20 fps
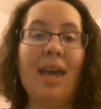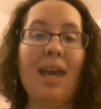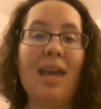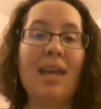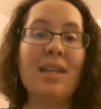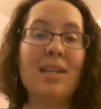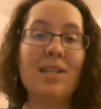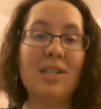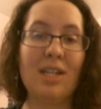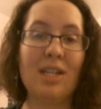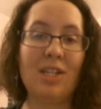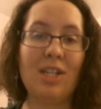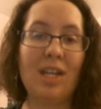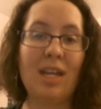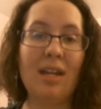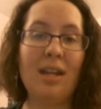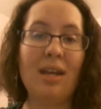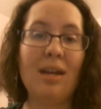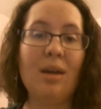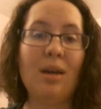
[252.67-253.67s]
In
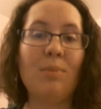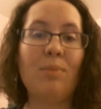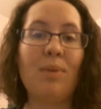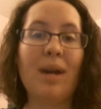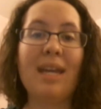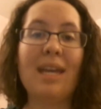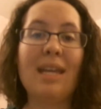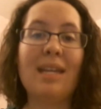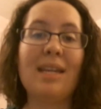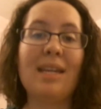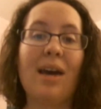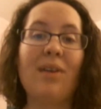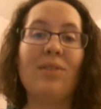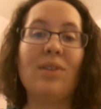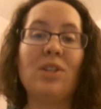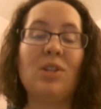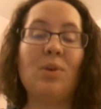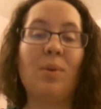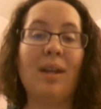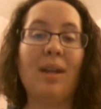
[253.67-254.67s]
addition, breaking down
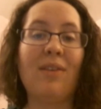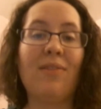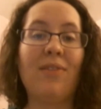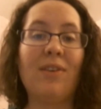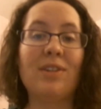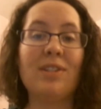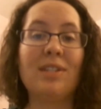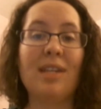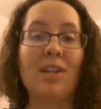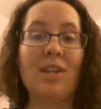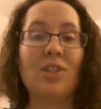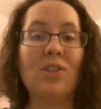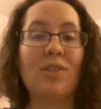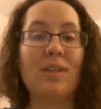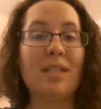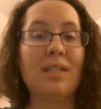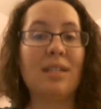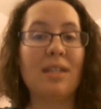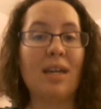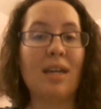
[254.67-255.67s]
the 21st
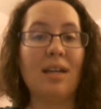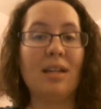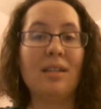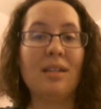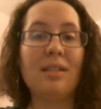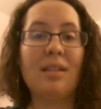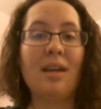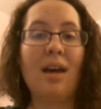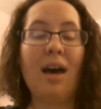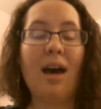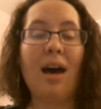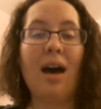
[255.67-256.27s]
century skills.